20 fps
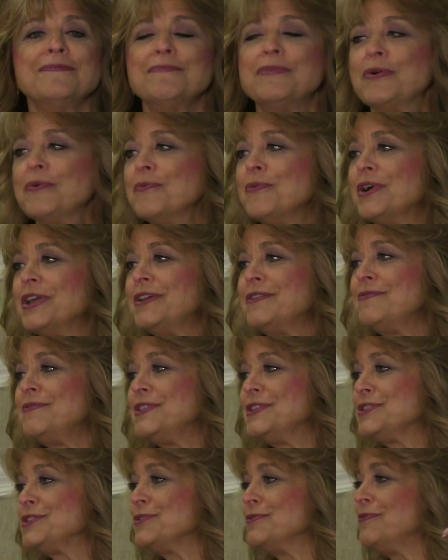but one of
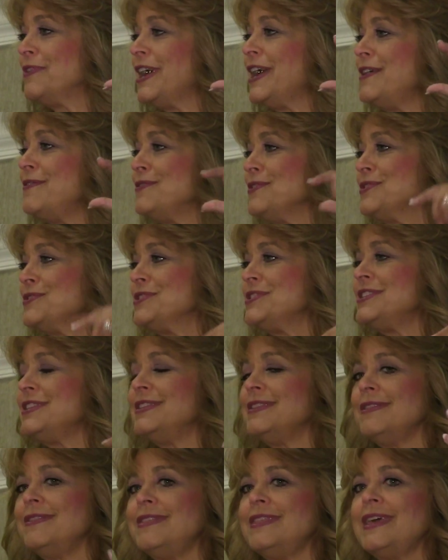the survivors
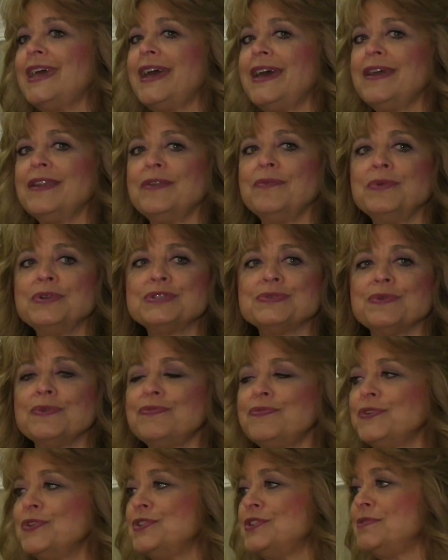that was
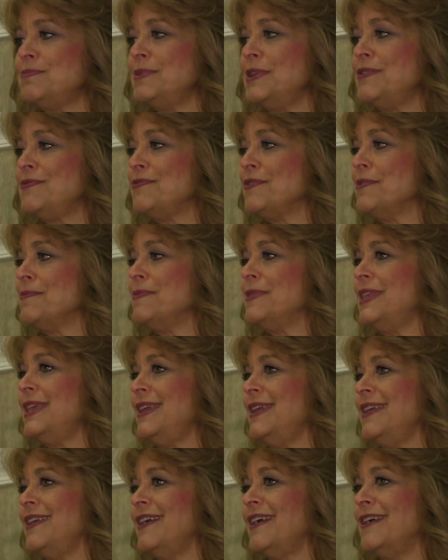referred to me from
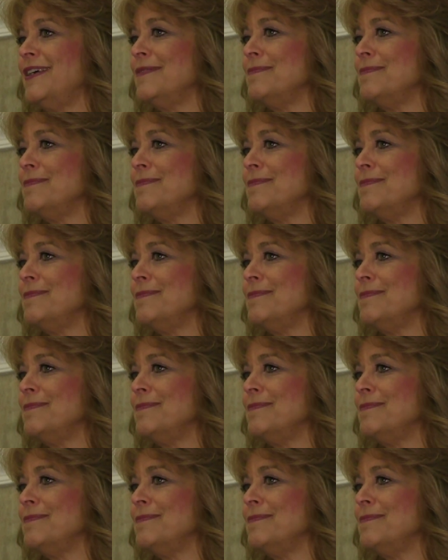the